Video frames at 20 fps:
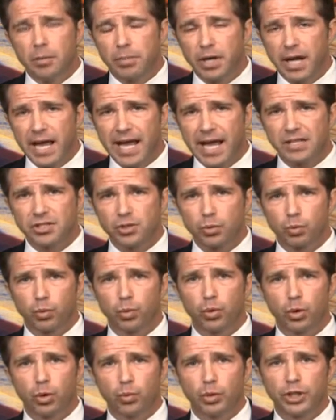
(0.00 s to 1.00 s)
But as a
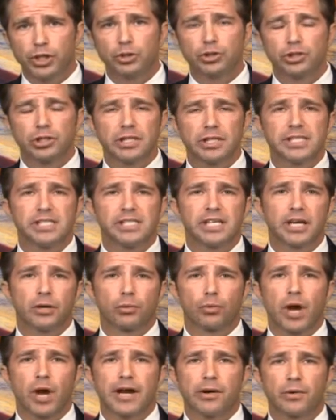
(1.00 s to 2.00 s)
rule, we usually see
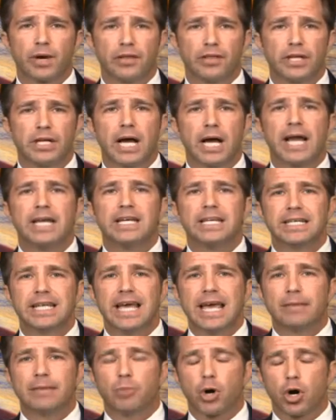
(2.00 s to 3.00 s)
it right around the
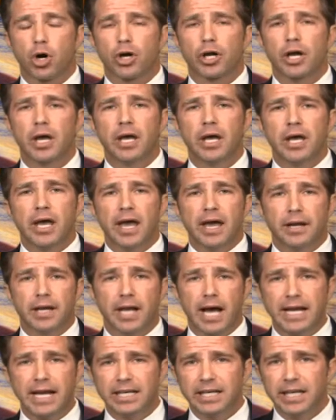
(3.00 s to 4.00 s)
90-day mark.
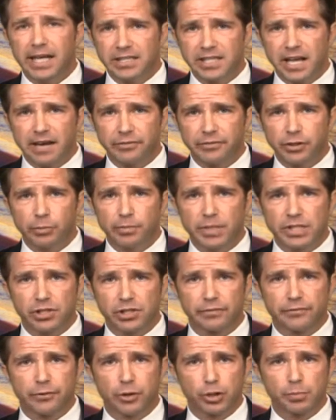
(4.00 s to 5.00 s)
90 days after you
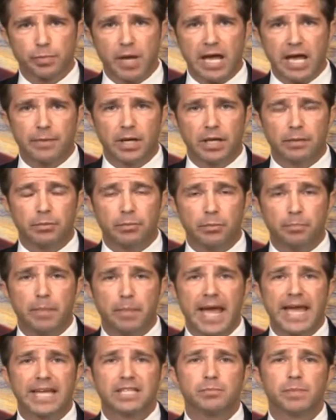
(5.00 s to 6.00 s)
miss the first payment,
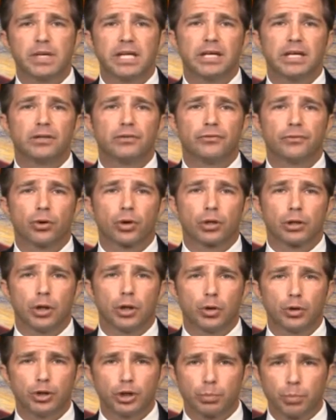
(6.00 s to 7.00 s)
banks begin the
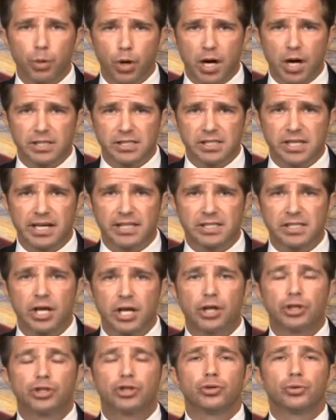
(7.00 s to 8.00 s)
foreclosure
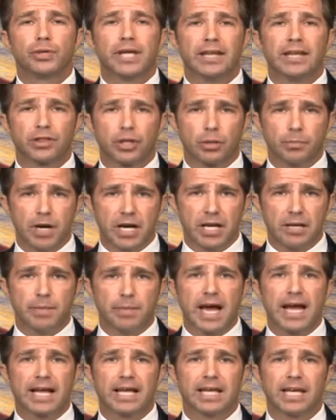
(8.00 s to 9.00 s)
process to get their money
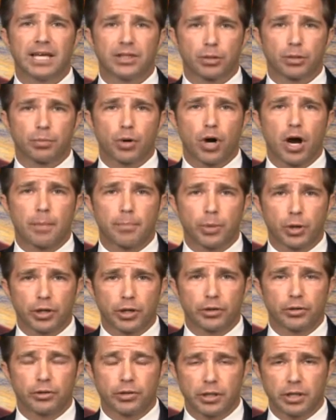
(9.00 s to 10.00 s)
back and get the
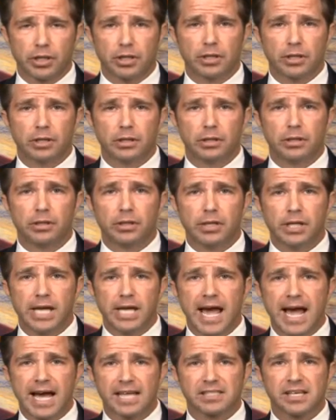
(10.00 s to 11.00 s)
property or
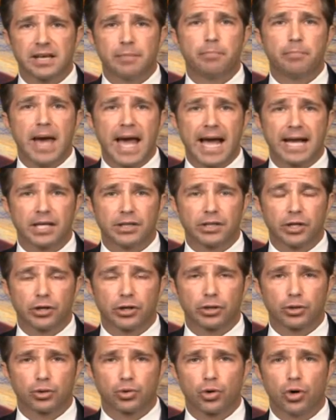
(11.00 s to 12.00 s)
the asset back in
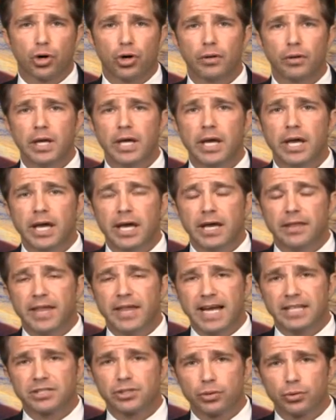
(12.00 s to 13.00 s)
their control.
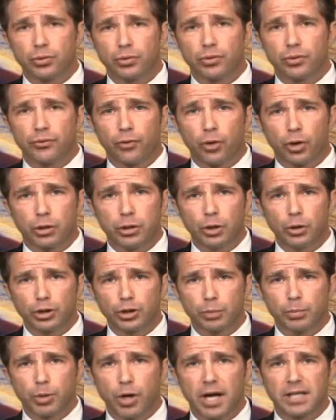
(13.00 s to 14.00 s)
That's through the
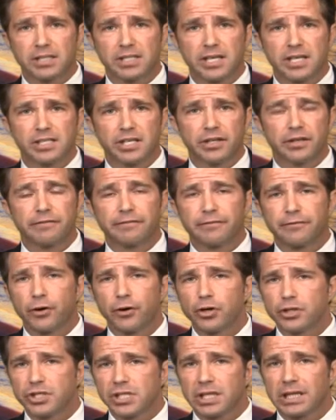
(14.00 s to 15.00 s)
foreclosure process, and the
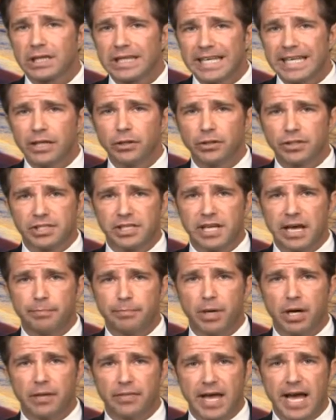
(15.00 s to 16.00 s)
first legal
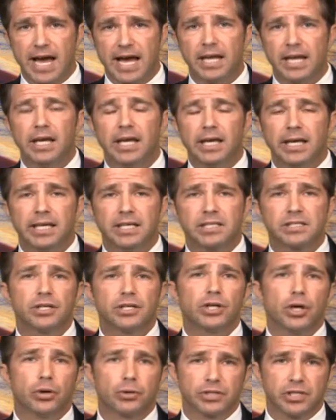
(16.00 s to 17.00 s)
step on that is
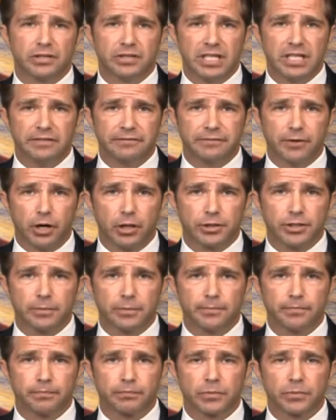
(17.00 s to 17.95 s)
the notice of default.